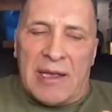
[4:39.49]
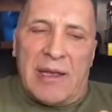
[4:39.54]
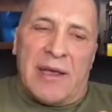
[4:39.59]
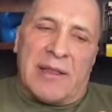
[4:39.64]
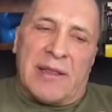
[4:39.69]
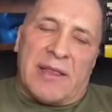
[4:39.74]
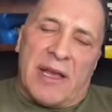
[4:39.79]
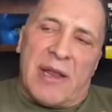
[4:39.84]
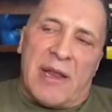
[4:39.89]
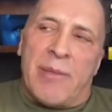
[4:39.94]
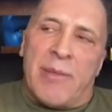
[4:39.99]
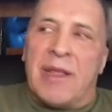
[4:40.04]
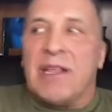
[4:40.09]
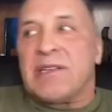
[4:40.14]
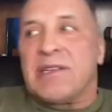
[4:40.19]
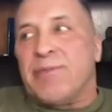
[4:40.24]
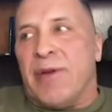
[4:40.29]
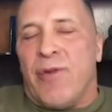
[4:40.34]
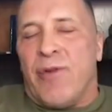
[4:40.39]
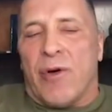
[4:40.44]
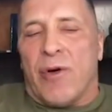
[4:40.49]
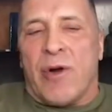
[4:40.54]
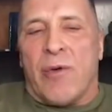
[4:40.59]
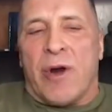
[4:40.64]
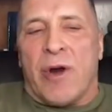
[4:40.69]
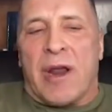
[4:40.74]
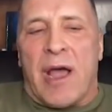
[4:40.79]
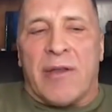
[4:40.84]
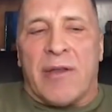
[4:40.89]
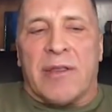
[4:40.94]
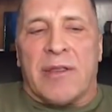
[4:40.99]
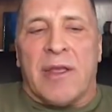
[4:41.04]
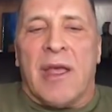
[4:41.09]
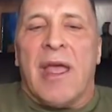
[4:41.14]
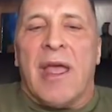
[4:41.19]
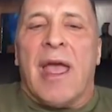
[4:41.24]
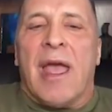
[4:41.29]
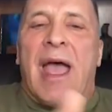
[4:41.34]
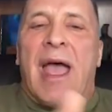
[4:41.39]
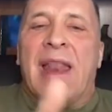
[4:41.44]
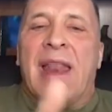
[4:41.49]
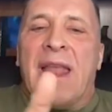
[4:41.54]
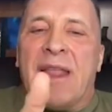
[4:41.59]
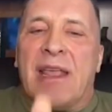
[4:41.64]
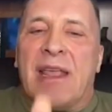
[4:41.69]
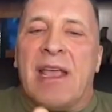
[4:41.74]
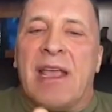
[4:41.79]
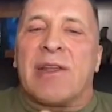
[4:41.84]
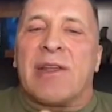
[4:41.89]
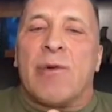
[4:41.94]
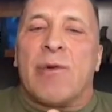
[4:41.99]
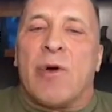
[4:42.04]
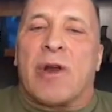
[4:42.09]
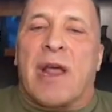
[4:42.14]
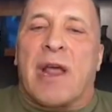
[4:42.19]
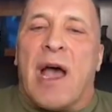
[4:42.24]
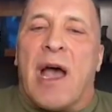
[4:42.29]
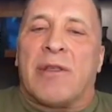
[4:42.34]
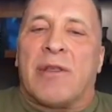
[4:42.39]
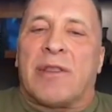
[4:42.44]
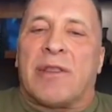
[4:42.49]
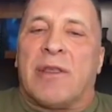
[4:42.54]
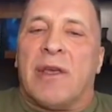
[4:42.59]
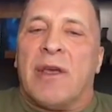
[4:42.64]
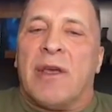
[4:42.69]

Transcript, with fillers: uh, 30 minutes before a workout, and then inter workout,